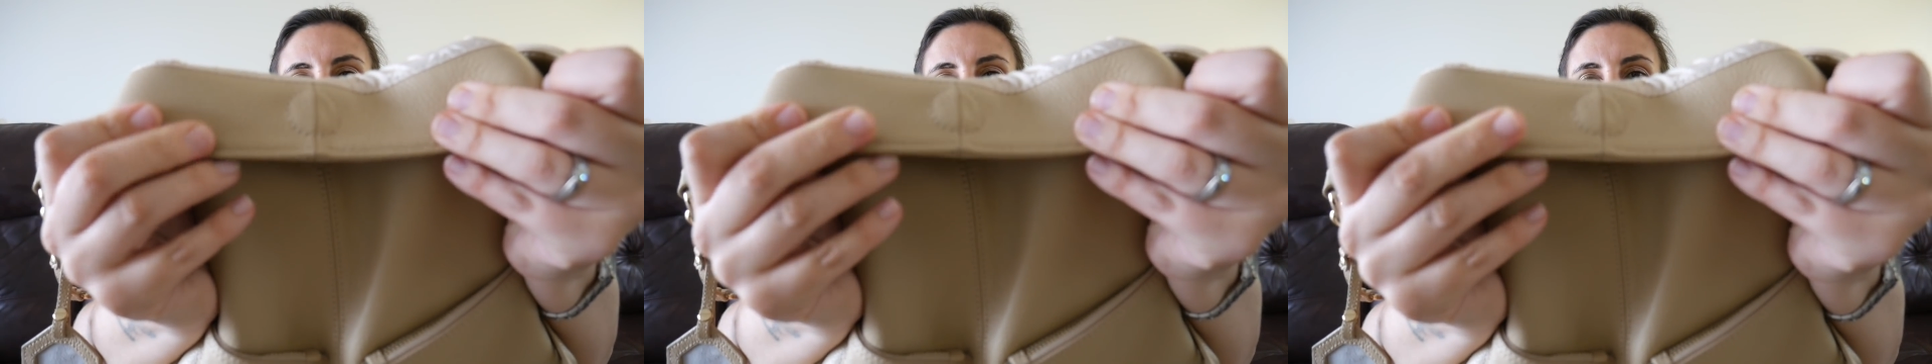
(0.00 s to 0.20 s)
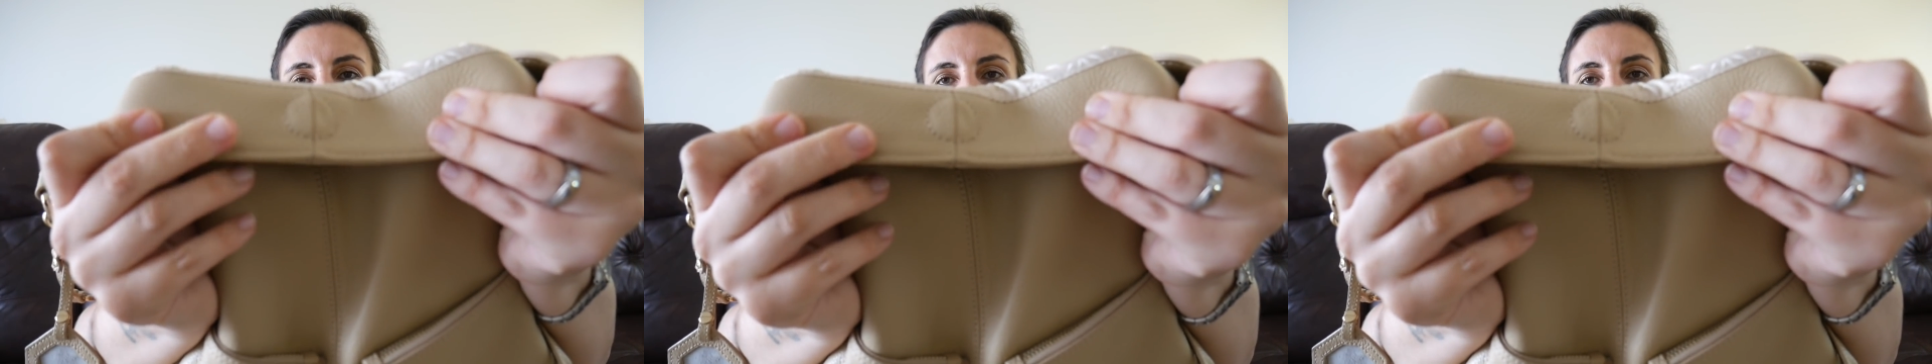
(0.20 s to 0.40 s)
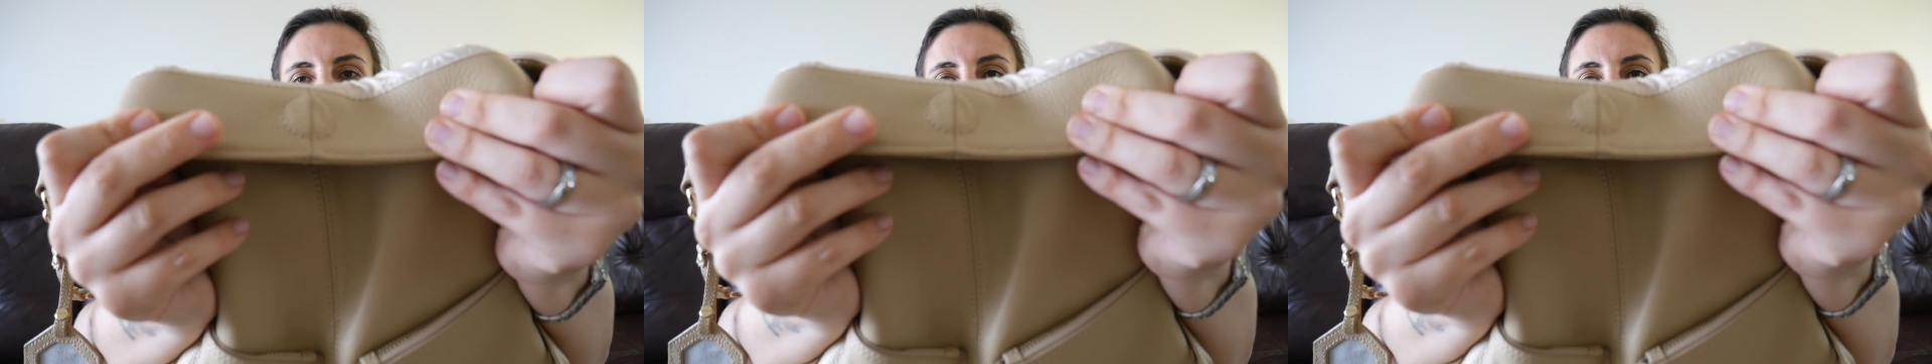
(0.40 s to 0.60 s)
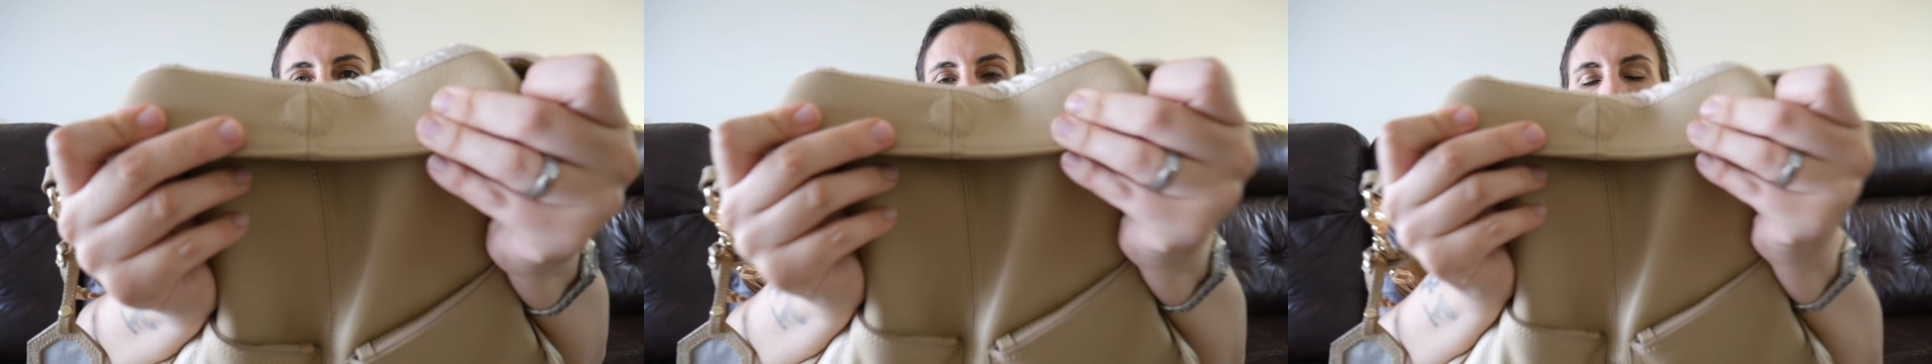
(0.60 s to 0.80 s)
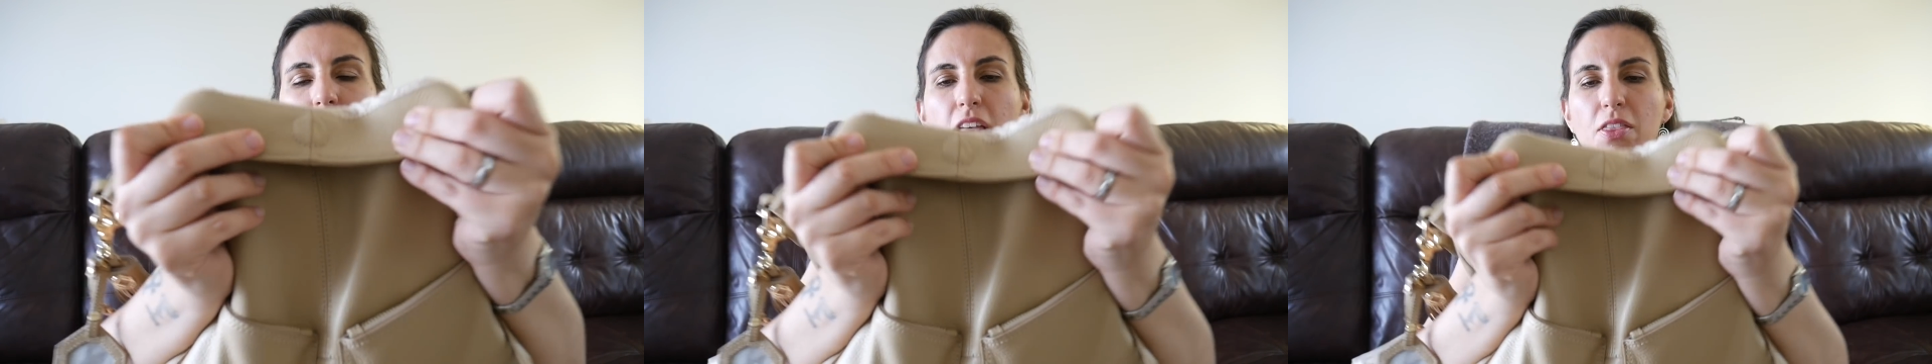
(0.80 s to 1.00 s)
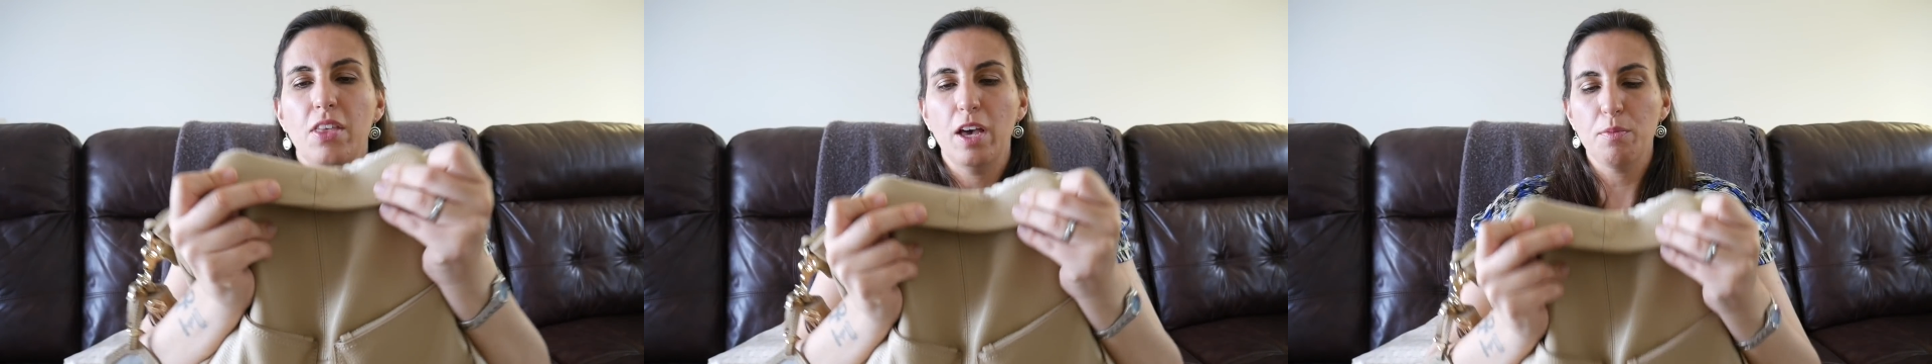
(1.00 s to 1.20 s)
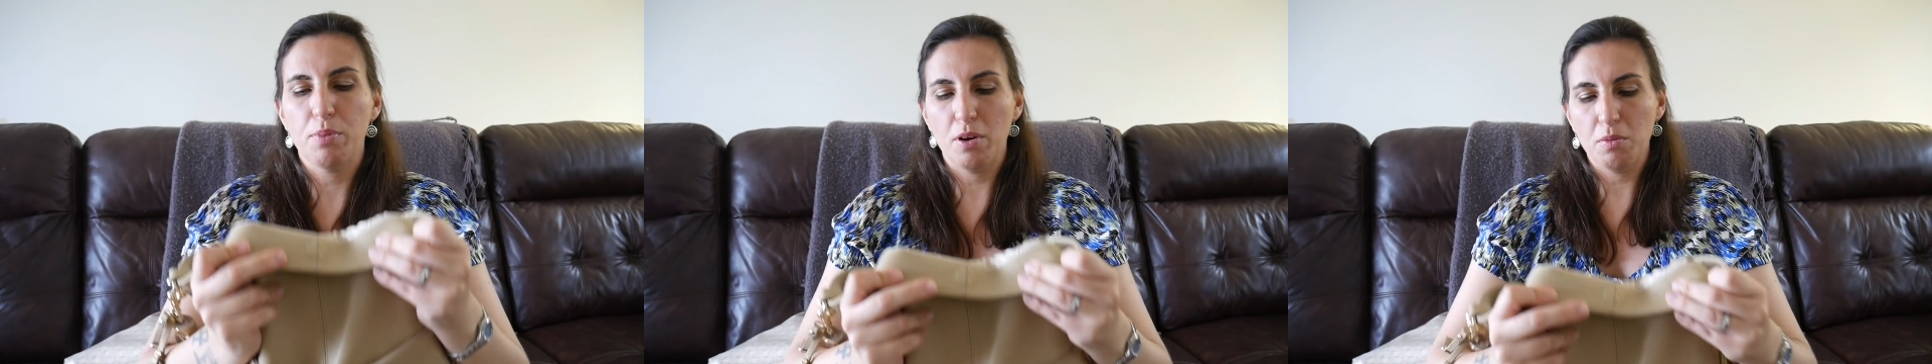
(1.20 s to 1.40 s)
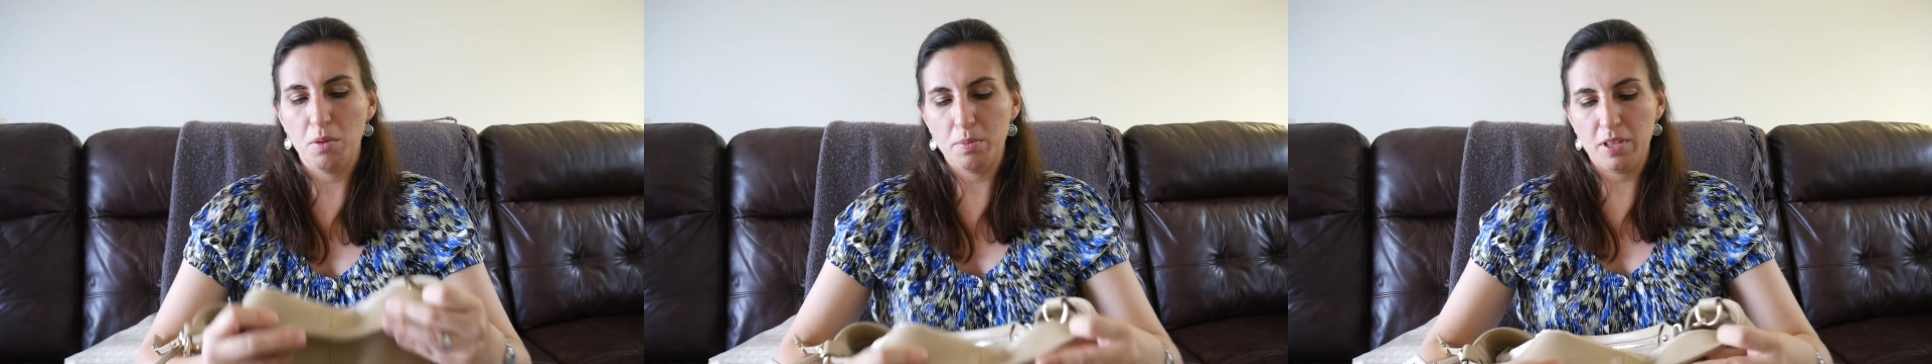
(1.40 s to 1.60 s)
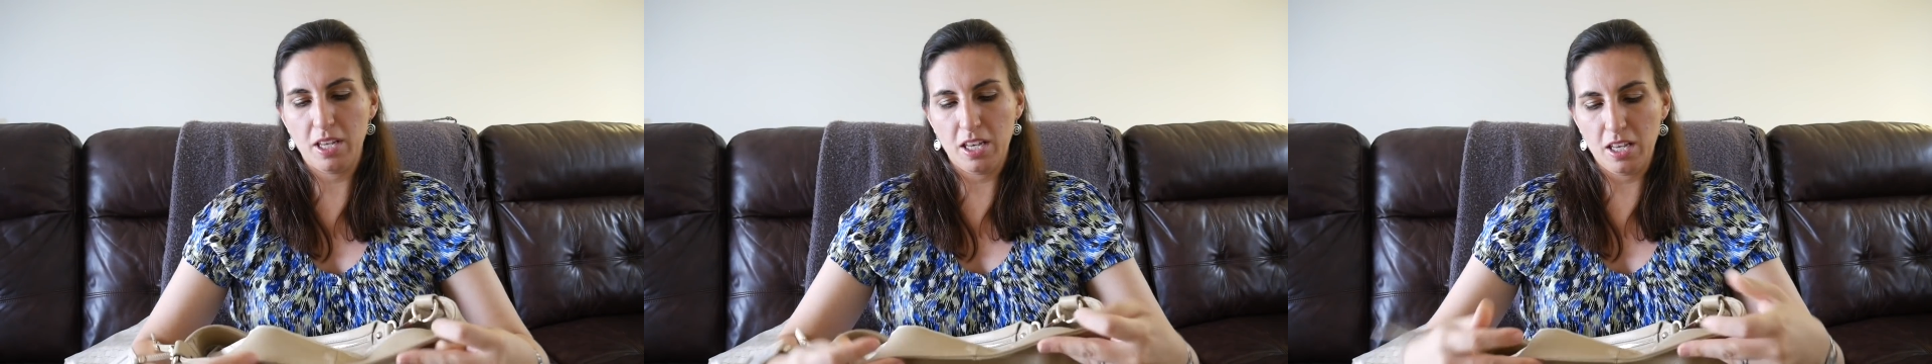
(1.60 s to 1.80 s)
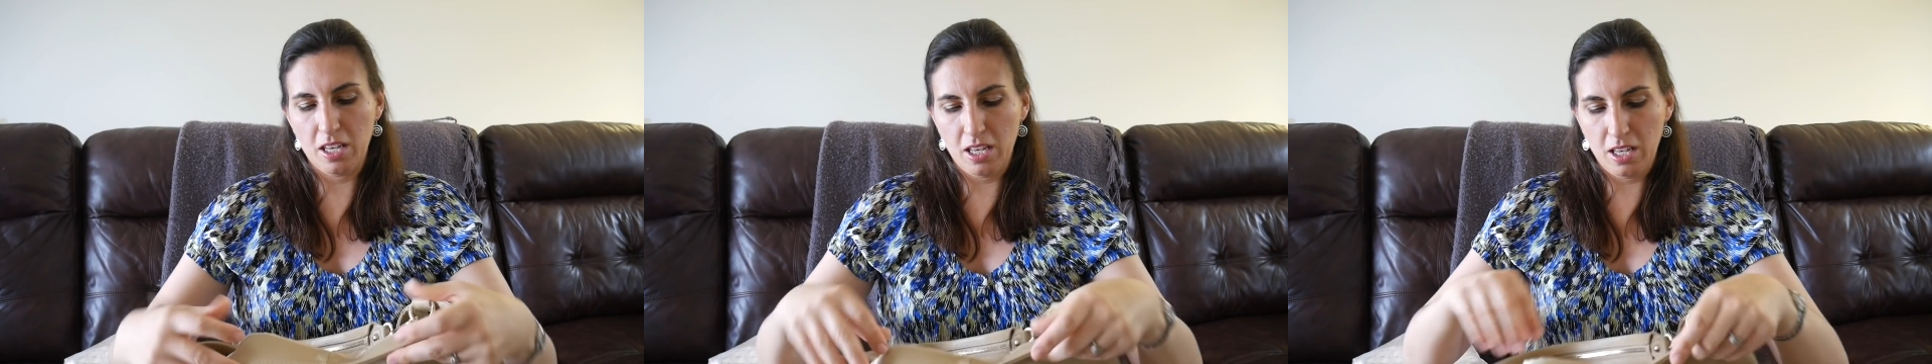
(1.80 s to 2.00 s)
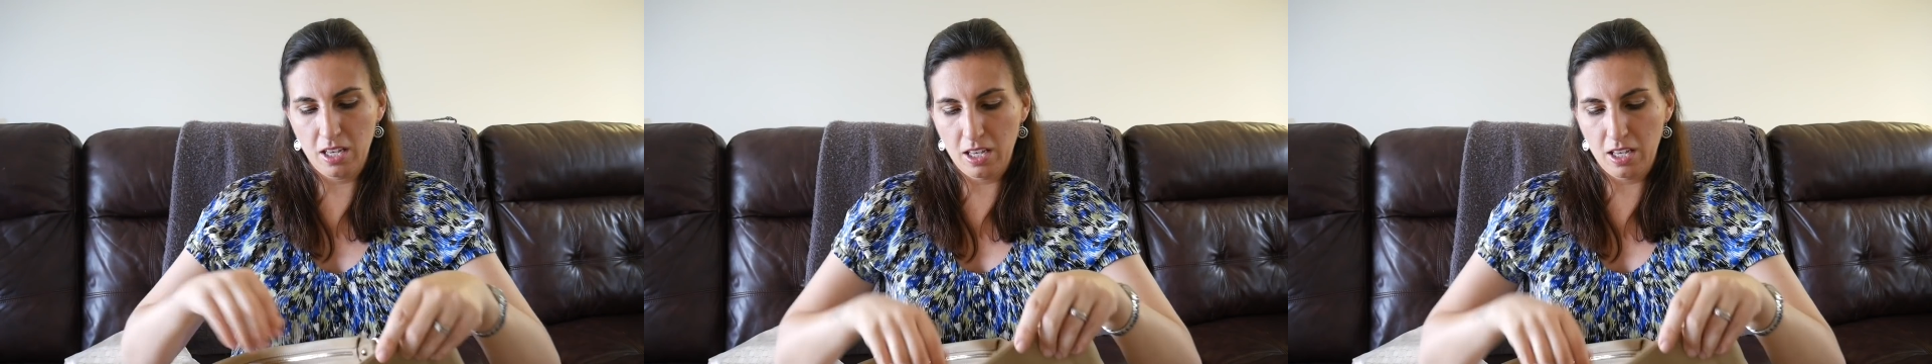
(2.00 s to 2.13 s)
So that probably